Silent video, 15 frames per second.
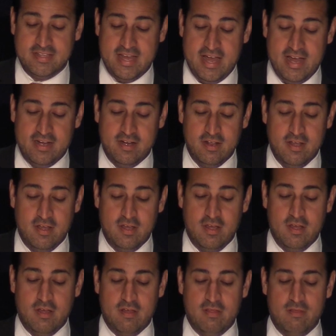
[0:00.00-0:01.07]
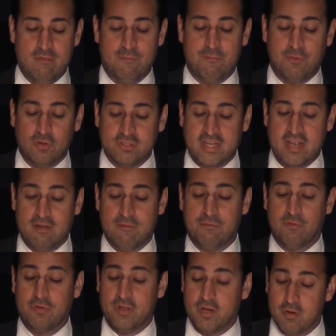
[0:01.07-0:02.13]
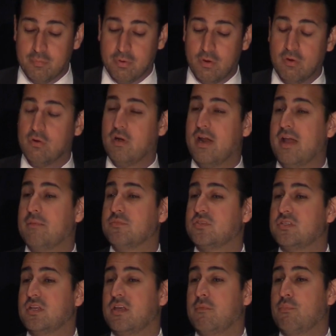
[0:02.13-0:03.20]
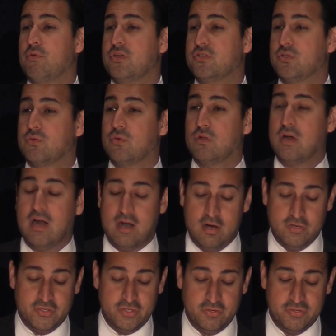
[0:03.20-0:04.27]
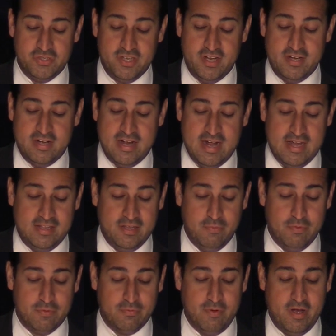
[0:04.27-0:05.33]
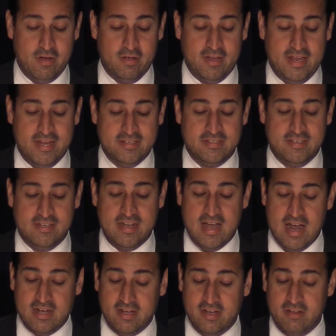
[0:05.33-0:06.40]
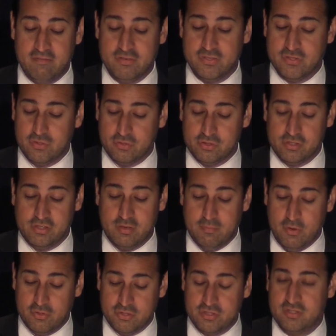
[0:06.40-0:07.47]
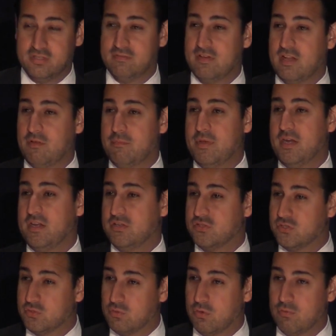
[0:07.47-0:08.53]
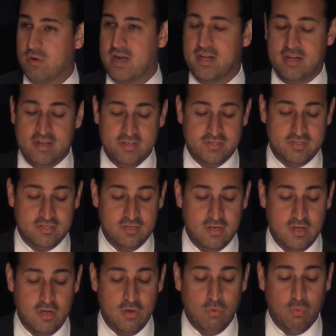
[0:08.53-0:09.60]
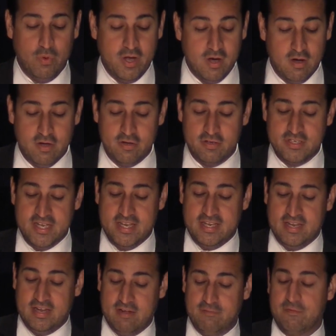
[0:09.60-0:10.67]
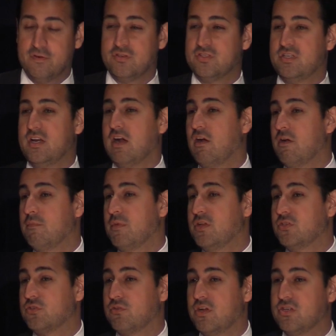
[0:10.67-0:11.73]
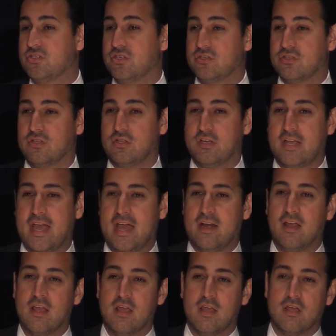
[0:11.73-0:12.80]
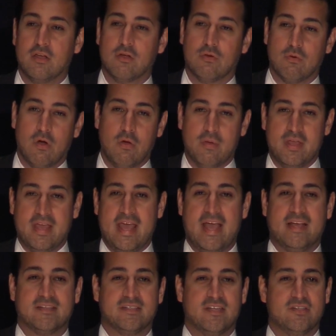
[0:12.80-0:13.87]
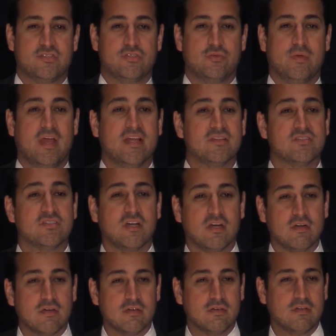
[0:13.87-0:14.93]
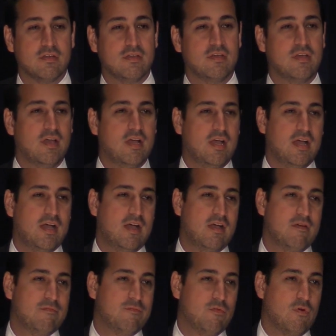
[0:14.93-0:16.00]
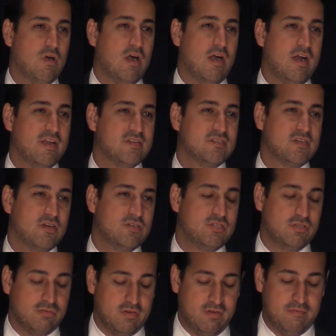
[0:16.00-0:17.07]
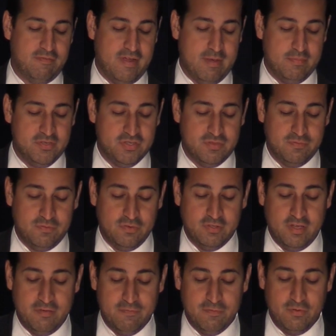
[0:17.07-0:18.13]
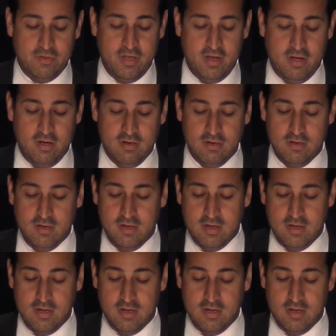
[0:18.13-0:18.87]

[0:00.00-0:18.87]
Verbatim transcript: that full day and full year programs in preschool are associated highly with greater gains in cognitive and social and emotional development and school readiness. We are undertaking efforts in our administration to look at growing access to Head Start uh, for our Head Start children and families to full day, full year.